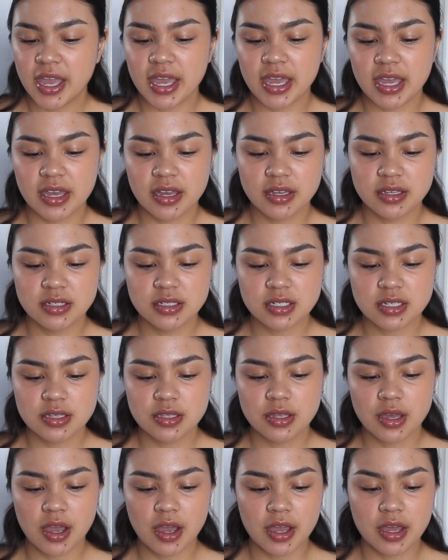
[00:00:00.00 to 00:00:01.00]
And
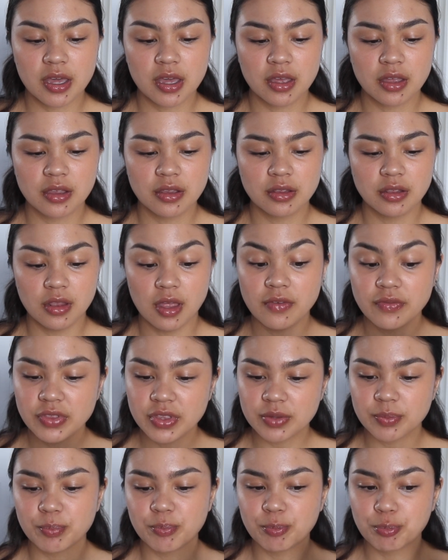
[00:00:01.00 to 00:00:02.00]
I love
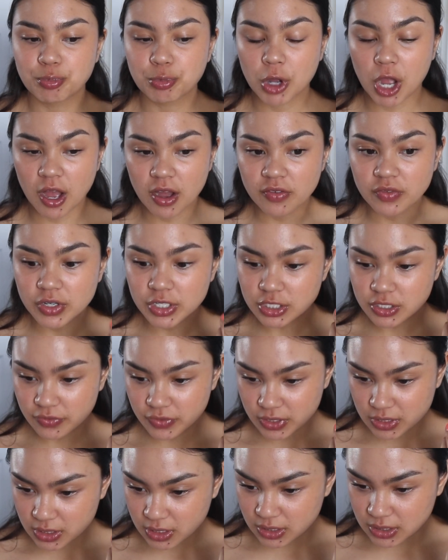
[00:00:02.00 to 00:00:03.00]
the coverage of
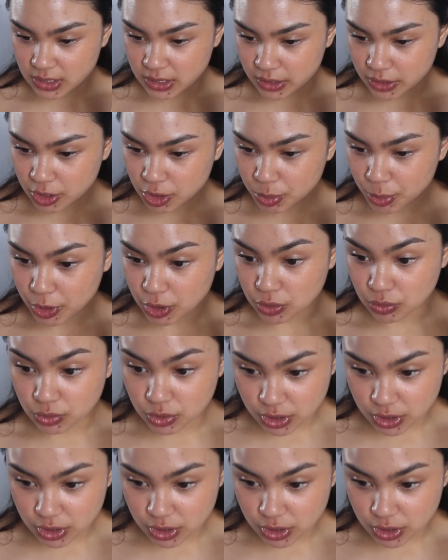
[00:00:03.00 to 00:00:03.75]
this concealer, but you